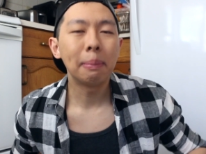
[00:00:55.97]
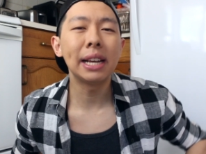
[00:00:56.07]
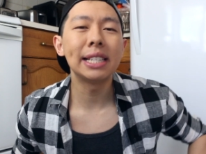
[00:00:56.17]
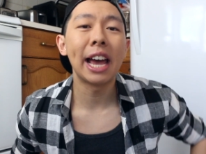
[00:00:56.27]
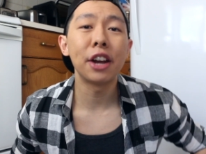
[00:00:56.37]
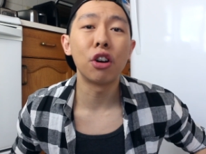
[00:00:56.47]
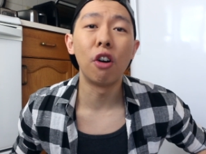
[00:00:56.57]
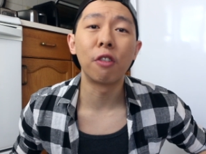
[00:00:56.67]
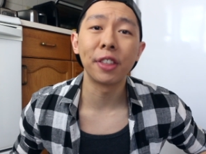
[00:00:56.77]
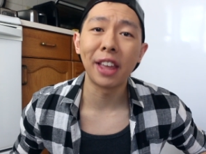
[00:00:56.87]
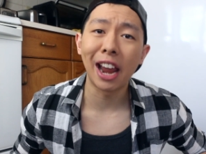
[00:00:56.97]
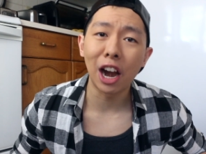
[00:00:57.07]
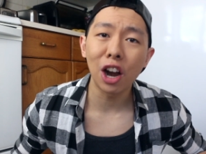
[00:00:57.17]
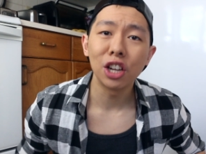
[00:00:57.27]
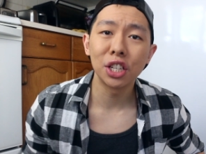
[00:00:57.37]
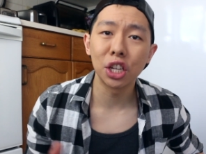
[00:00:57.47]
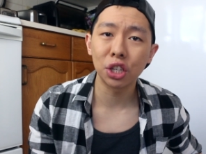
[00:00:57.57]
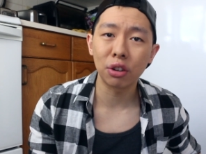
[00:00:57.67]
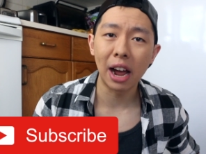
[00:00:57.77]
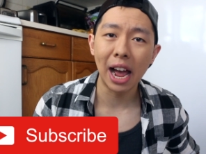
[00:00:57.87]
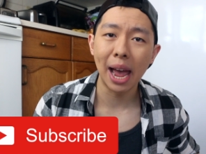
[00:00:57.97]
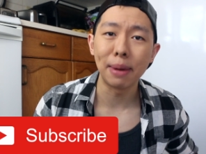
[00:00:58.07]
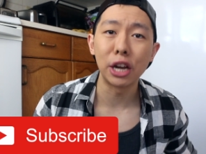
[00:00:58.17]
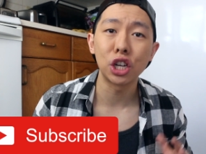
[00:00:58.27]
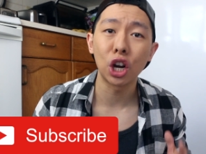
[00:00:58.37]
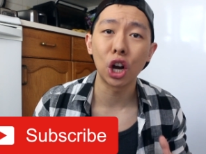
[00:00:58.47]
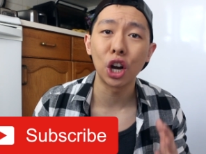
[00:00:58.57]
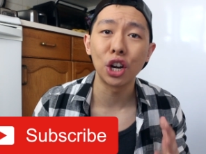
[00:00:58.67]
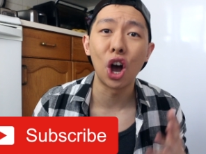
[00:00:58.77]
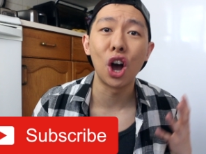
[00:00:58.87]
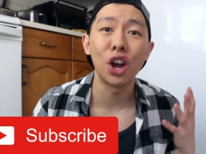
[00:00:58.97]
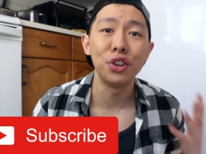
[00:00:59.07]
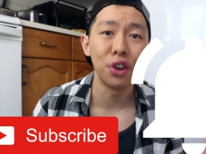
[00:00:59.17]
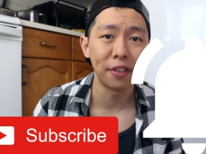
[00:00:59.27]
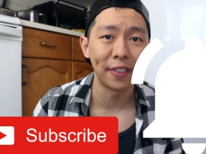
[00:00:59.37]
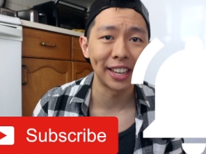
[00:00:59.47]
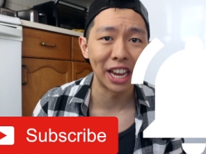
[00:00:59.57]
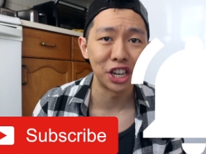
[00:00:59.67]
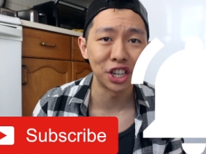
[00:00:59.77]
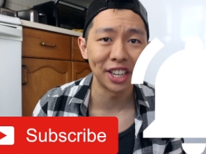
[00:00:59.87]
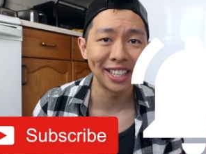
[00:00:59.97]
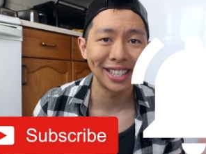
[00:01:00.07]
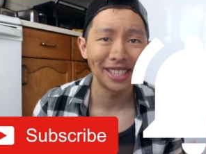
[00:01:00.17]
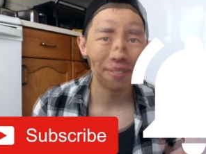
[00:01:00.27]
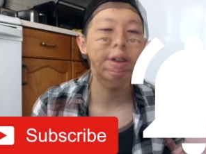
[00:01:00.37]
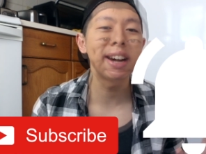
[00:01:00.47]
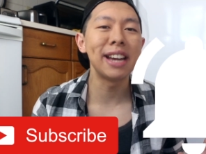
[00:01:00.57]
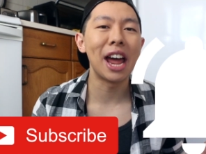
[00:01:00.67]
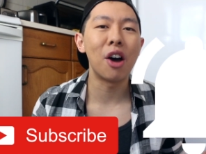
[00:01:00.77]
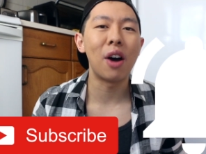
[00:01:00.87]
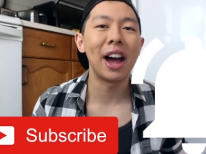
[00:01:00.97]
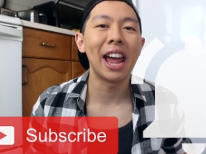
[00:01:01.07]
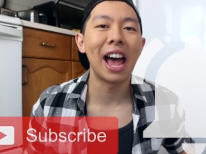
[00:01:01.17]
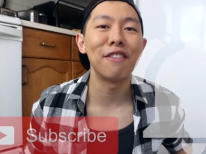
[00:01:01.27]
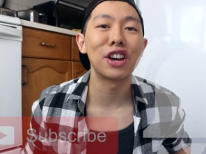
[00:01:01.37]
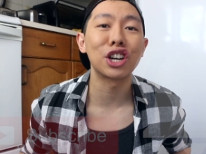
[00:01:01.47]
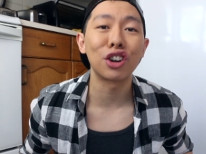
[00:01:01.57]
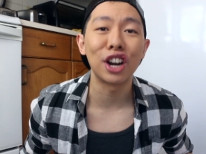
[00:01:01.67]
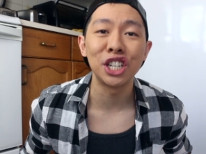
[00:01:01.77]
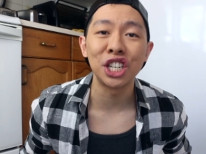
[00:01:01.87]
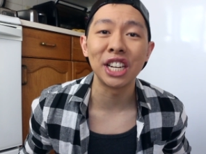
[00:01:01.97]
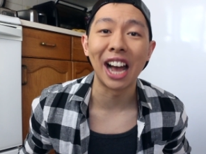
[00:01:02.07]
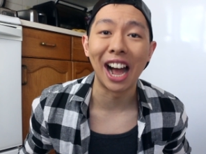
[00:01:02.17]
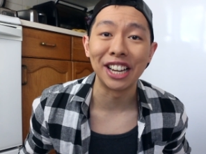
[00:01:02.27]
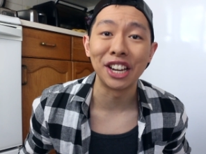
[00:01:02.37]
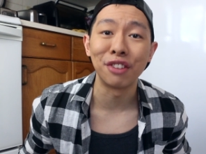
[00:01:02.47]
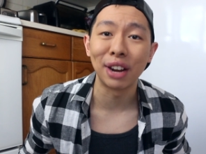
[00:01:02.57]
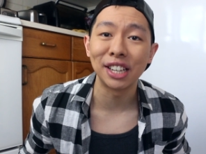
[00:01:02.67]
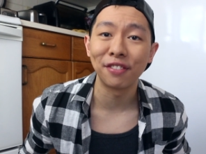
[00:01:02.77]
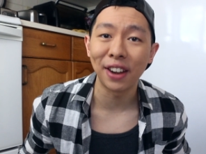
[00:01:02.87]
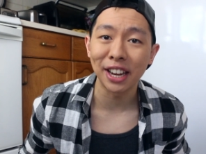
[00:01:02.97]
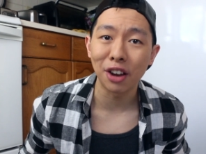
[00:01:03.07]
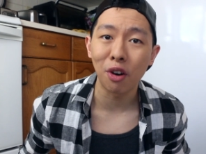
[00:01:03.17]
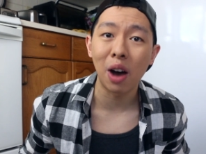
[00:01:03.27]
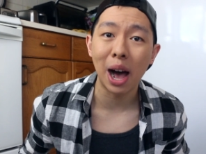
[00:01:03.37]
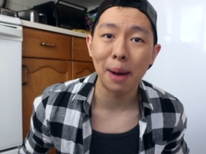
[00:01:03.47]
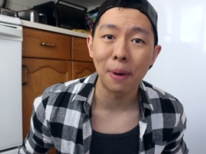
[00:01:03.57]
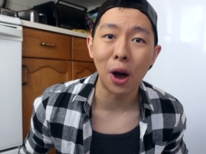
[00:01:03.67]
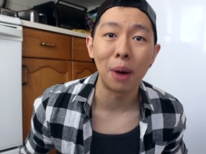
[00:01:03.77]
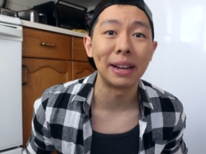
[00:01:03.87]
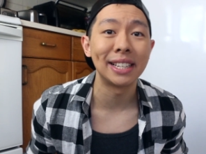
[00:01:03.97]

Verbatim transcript: please head over there, subscribe, and turn on notifications. Right now, I have a crunchy onion rings video up on